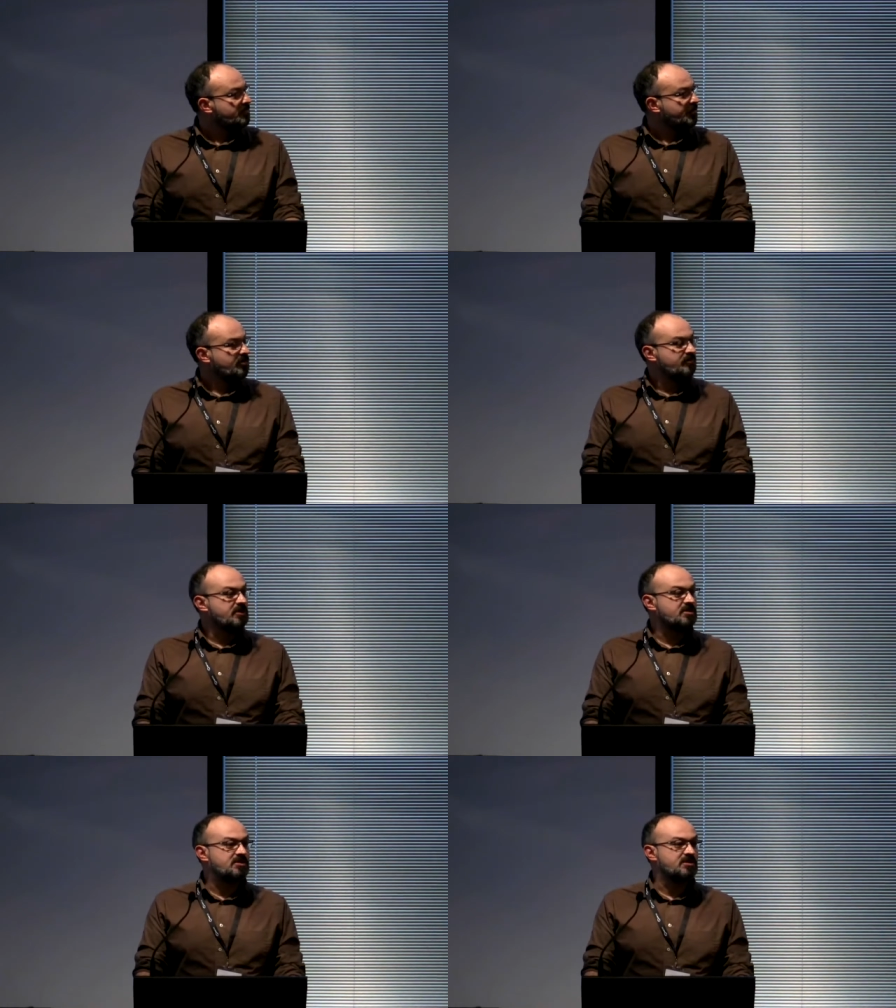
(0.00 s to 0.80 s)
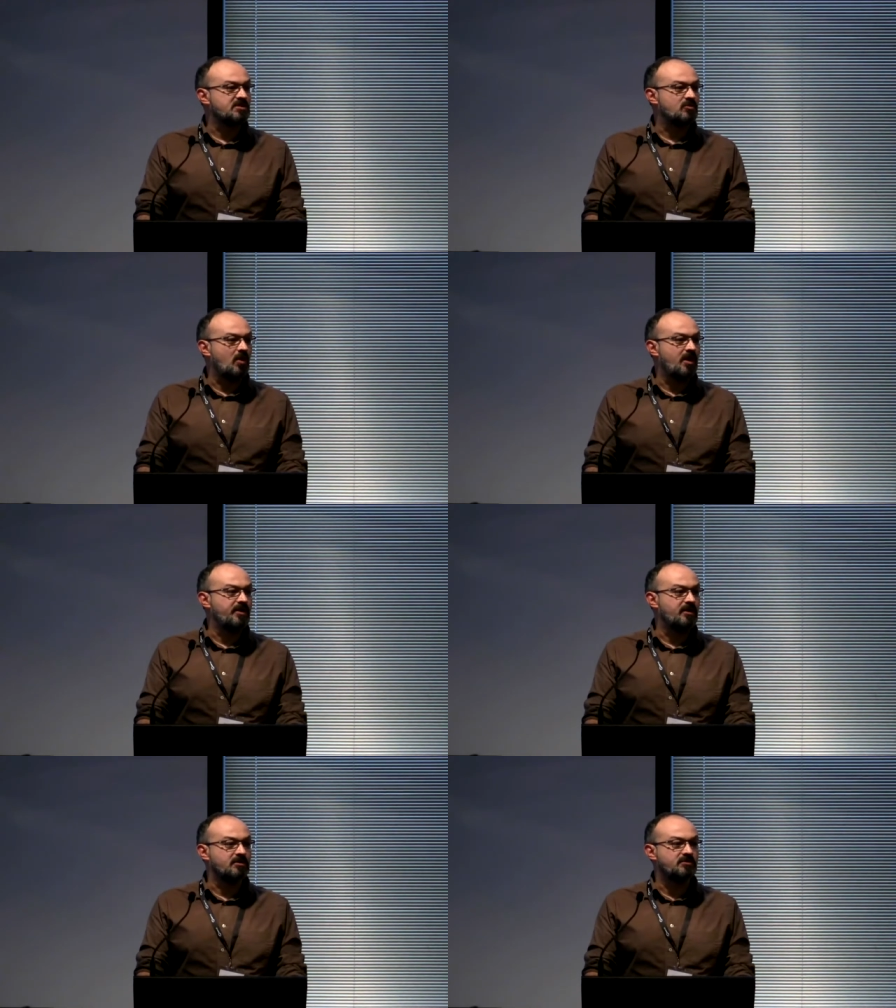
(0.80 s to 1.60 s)
the university is
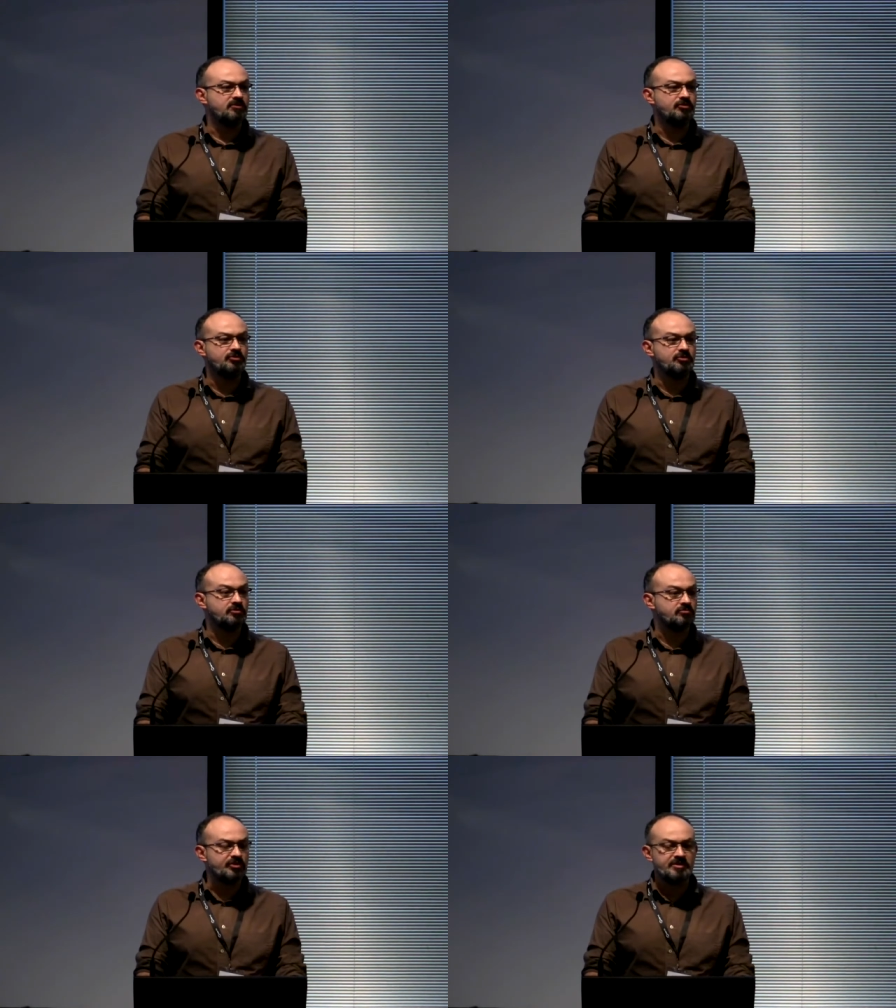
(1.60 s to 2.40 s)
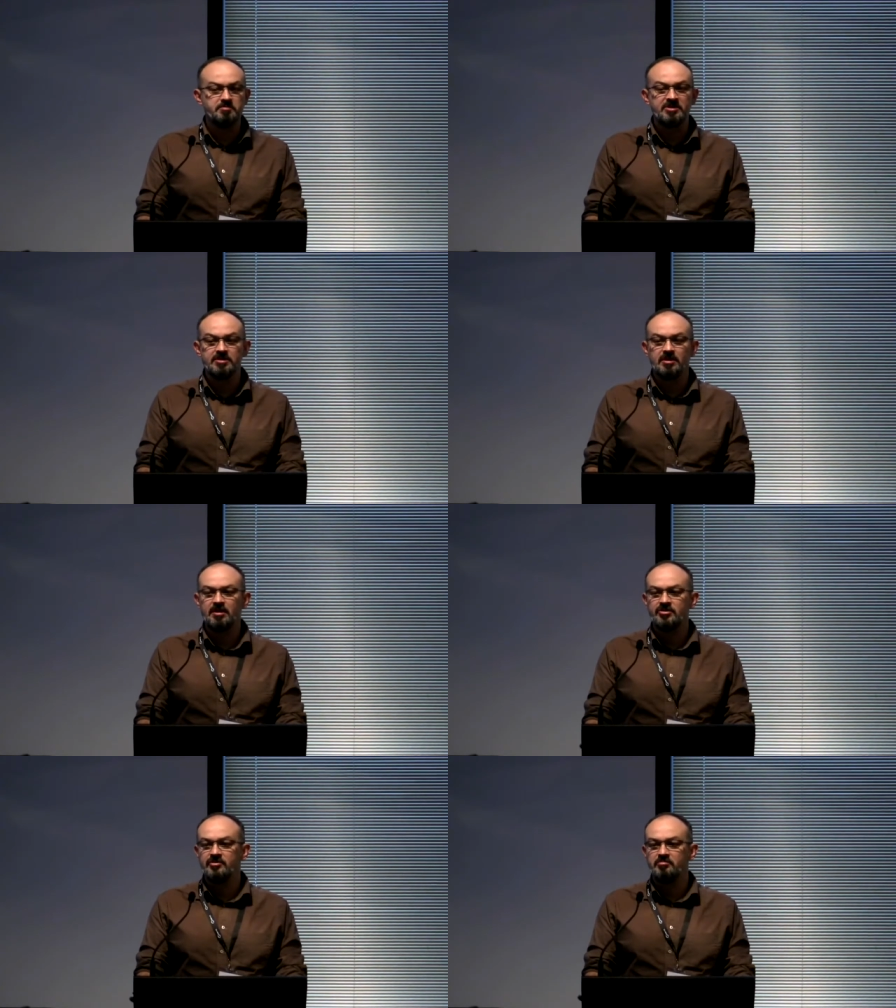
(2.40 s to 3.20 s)
acquiring the new transmission
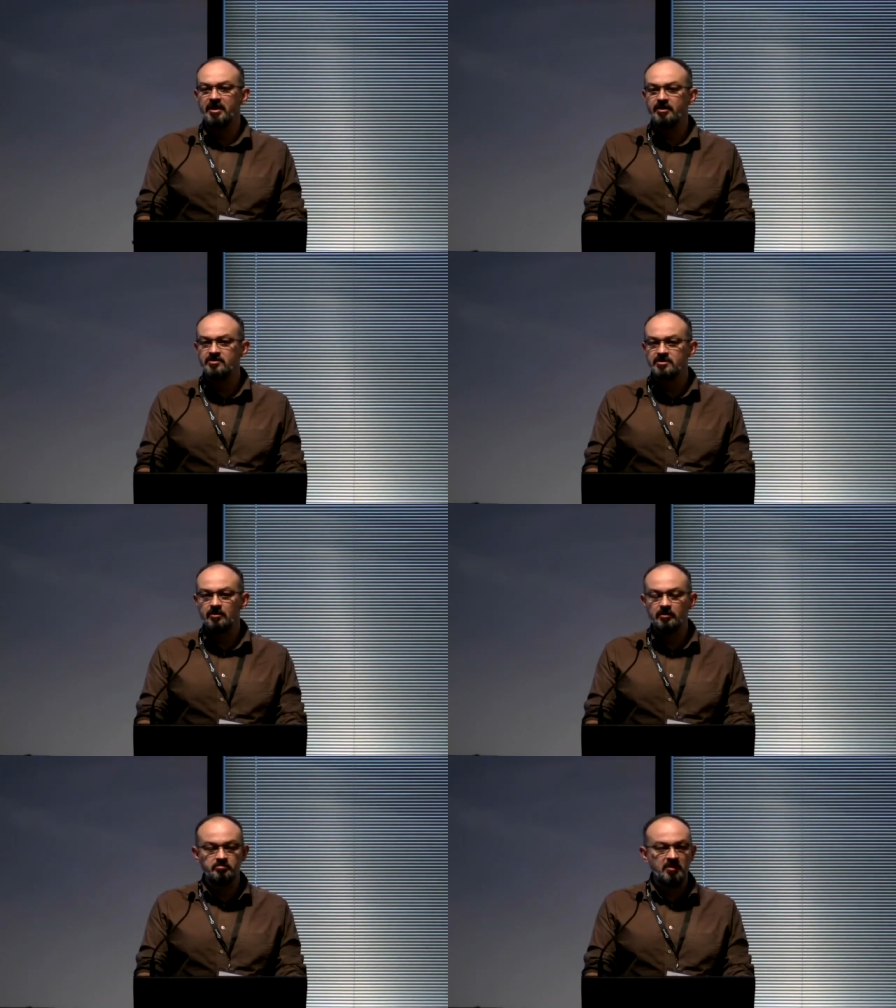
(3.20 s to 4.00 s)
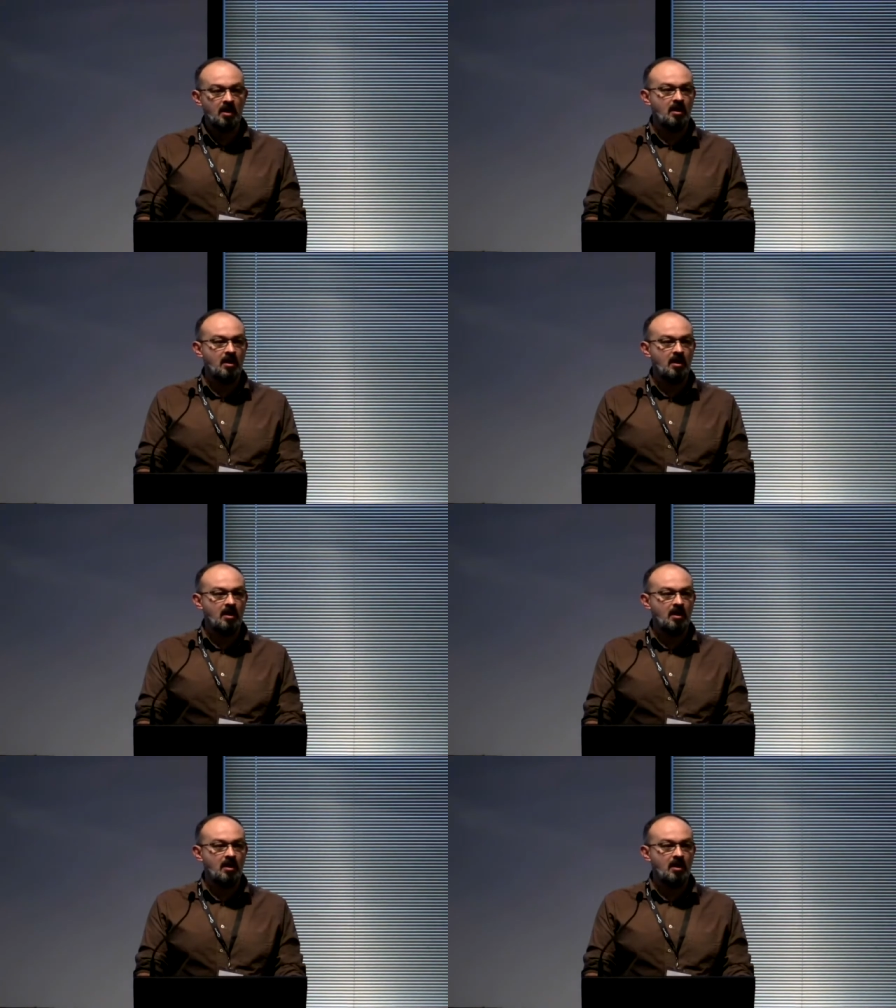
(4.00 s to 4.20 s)
electron microscope